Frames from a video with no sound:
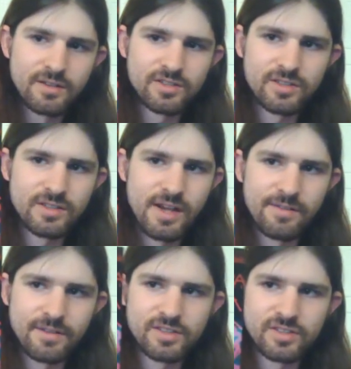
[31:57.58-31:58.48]
It's,
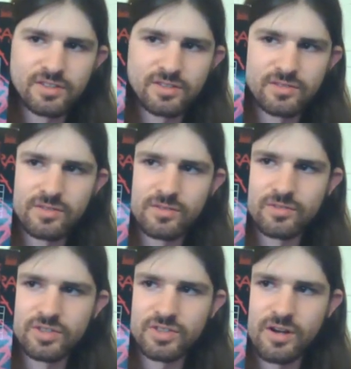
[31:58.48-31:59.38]
yeah, this is a
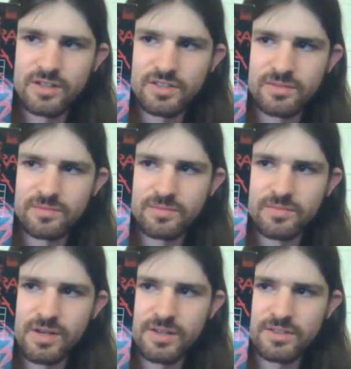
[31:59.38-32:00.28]
just
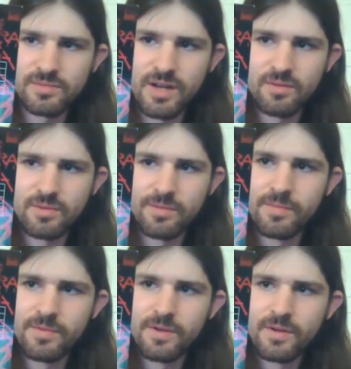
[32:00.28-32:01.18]
awesome album.